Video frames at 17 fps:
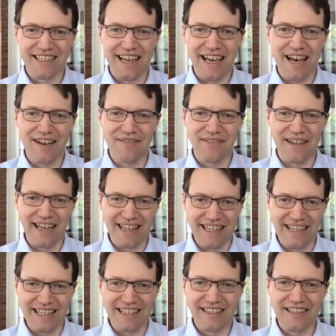have
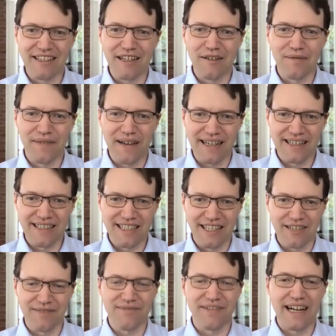any effect
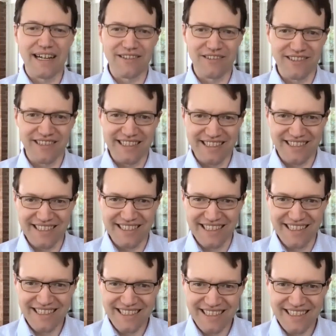on a viral
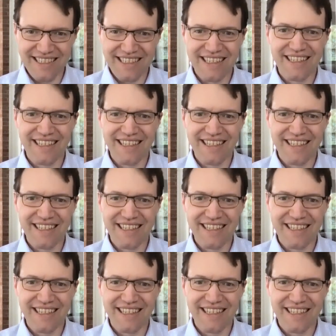illness.